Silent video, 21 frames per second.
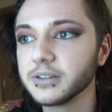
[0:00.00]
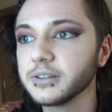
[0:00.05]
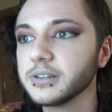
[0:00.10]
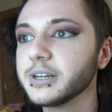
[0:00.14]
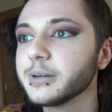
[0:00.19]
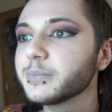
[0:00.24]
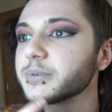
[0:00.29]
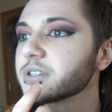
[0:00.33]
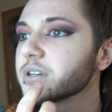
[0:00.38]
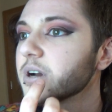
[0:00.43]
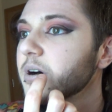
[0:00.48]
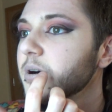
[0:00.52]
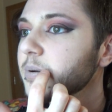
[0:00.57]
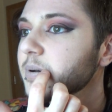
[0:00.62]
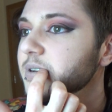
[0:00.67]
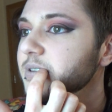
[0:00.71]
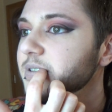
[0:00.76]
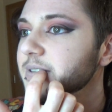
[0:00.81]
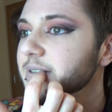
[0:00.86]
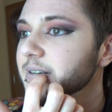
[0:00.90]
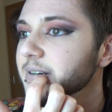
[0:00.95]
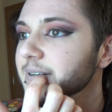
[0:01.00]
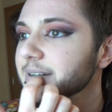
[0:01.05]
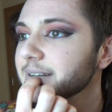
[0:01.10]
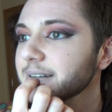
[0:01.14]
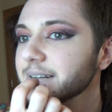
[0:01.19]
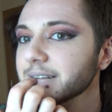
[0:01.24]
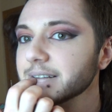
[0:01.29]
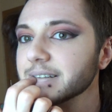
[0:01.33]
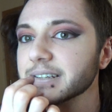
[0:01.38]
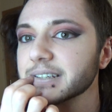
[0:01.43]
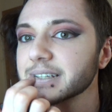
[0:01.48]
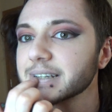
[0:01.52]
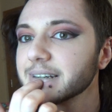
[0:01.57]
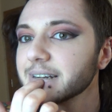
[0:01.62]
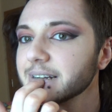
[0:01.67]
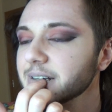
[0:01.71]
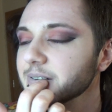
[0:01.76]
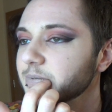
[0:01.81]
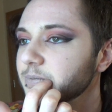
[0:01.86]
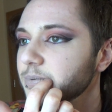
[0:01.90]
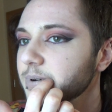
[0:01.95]
lips always turn into this
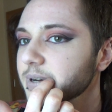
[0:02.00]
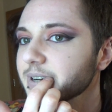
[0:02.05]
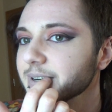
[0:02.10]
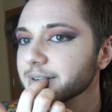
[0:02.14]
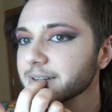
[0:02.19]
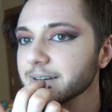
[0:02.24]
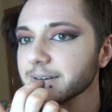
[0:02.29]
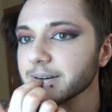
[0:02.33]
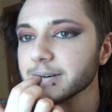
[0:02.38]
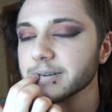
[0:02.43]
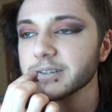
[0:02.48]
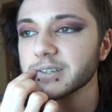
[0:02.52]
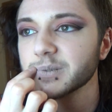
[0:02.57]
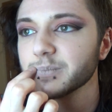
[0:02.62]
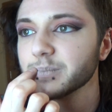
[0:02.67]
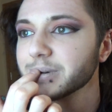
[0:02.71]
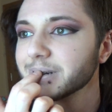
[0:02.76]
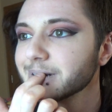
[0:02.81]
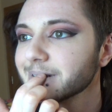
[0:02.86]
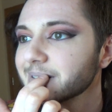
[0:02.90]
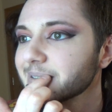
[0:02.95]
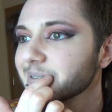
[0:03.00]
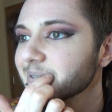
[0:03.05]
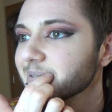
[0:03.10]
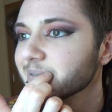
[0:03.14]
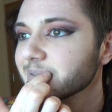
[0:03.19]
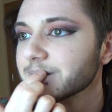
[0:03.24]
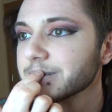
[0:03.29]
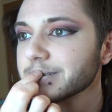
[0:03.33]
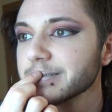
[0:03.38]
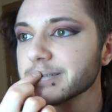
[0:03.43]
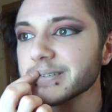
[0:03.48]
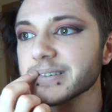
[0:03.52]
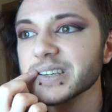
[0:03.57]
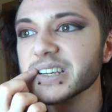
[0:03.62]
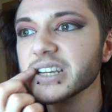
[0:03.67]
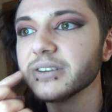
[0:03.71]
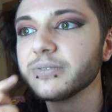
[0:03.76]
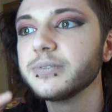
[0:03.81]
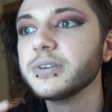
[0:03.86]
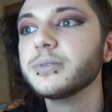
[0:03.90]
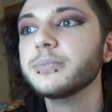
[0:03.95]
kind of weird, gross mess
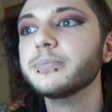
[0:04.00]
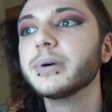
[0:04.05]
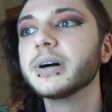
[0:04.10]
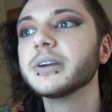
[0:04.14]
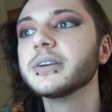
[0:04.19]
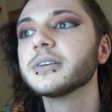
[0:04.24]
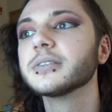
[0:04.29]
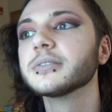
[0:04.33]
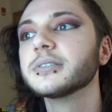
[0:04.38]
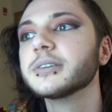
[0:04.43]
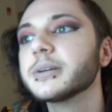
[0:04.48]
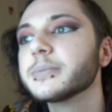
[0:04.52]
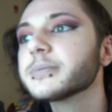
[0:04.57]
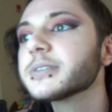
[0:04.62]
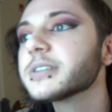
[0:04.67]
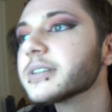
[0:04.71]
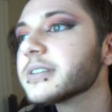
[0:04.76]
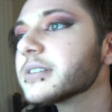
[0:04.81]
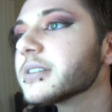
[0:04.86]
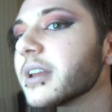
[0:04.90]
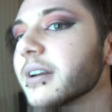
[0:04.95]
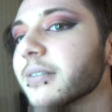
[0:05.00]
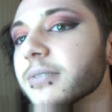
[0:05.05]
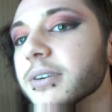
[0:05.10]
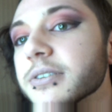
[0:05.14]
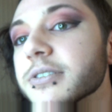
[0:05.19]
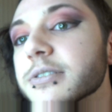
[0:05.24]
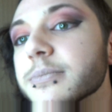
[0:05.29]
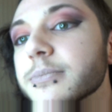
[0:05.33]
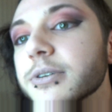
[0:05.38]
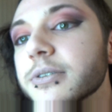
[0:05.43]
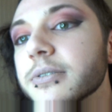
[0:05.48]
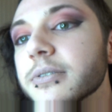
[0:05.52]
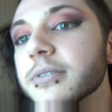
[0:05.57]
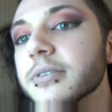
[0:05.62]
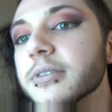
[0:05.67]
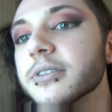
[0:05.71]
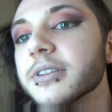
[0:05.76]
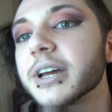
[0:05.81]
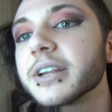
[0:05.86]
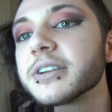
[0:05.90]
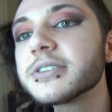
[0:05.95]
if you bite your lips. It's never
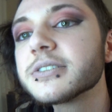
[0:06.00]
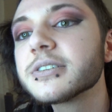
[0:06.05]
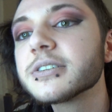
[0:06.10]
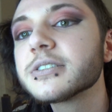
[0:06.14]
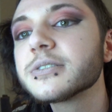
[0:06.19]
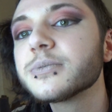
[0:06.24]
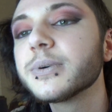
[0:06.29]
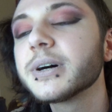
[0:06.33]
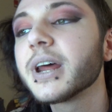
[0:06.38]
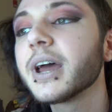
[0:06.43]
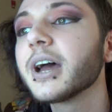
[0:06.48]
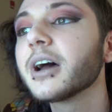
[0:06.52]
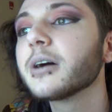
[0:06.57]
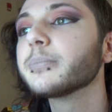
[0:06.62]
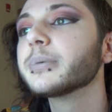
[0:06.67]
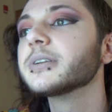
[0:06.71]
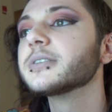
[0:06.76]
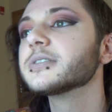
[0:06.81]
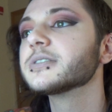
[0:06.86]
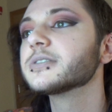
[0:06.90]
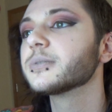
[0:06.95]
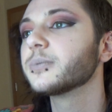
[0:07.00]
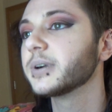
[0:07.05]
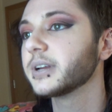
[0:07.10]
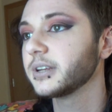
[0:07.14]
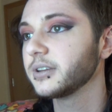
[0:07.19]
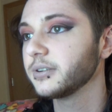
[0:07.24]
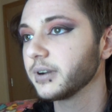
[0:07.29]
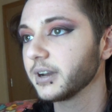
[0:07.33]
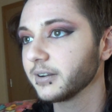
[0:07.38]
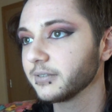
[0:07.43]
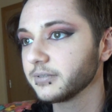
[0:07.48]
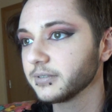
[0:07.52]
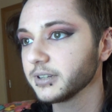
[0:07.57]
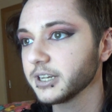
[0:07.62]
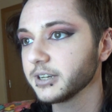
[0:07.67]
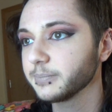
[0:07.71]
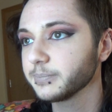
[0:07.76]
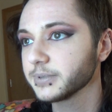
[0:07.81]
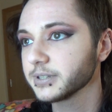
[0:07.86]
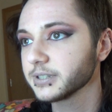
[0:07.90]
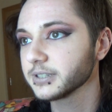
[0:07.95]
smooth. That's just what happens when you have
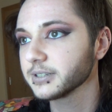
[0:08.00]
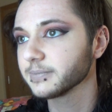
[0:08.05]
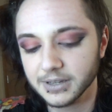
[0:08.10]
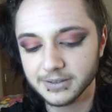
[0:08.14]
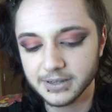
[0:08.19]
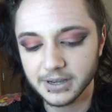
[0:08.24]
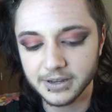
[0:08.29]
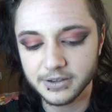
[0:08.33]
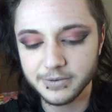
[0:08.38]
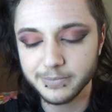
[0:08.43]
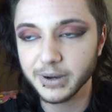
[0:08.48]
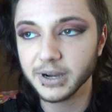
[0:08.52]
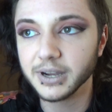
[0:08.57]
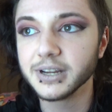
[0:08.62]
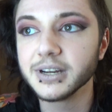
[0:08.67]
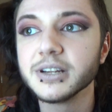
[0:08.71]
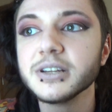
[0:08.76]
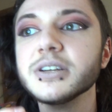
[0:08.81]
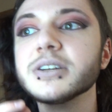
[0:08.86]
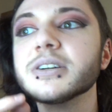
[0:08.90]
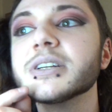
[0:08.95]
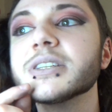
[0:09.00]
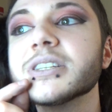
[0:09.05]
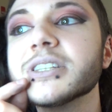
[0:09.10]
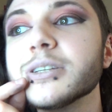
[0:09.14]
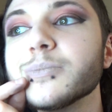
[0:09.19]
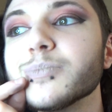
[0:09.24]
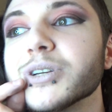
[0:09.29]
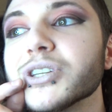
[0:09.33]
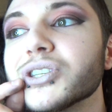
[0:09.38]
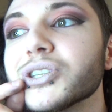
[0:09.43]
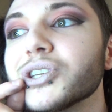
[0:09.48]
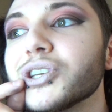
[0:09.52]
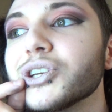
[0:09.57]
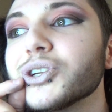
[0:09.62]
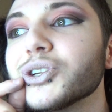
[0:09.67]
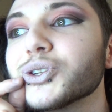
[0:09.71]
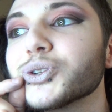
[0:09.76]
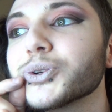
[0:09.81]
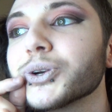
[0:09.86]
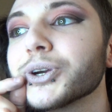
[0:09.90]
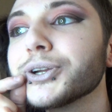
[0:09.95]
lips that you bite. And you can see my skin
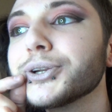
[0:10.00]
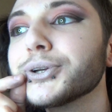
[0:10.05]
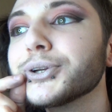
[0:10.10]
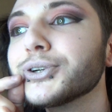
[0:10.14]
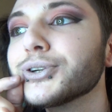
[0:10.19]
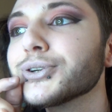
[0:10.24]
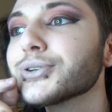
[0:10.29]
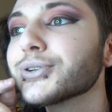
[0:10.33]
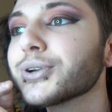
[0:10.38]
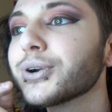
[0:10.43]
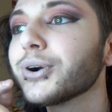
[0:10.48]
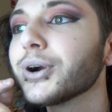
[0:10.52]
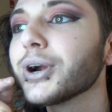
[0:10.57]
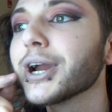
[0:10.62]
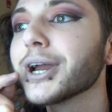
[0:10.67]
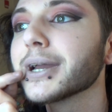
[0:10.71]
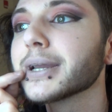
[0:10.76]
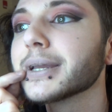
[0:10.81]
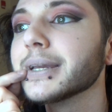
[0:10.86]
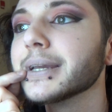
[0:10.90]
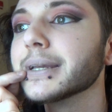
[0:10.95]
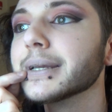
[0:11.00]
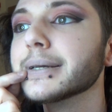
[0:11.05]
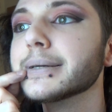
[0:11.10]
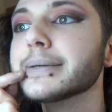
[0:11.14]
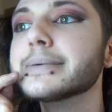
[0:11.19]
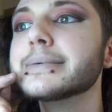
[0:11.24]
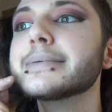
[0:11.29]
is kind of just cracking.